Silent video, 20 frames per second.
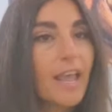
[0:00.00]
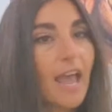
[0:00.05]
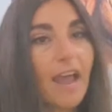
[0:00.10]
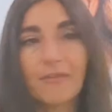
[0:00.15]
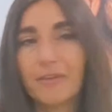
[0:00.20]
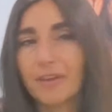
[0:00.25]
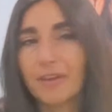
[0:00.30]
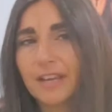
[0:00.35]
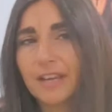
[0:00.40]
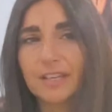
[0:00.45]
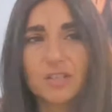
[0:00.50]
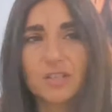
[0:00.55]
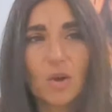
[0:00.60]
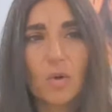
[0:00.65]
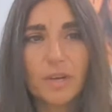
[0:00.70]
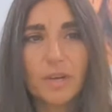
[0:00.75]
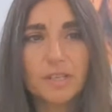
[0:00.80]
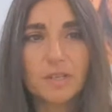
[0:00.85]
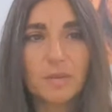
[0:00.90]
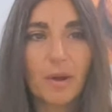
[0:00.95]
Everything's
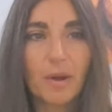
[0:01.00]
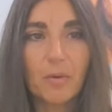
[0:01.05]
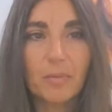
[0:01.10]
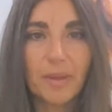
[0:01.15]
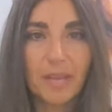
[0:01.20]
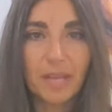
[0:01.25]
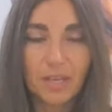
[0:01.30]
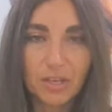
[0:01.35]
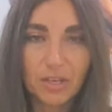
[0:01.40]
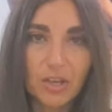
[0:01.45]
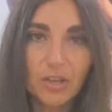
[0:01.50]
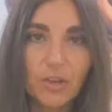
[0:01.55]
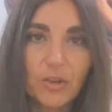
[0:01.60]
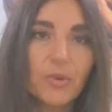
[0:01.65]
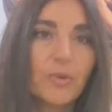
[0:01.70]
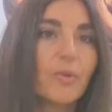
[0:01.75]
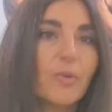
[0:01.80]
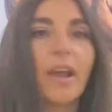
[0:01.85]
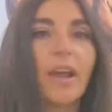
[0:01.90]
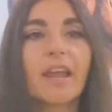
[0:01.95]
always about being
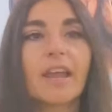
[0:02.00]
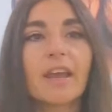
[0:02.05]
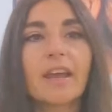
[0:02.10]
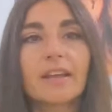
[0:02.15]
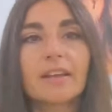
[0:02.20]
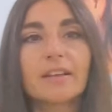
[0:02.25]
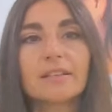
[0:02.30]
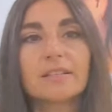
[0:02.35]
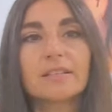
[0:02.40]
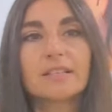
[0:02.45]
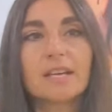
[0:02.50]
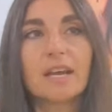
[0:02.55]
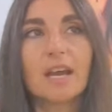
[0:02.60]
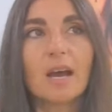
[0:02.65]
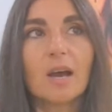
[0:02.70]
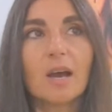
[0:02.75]
new, and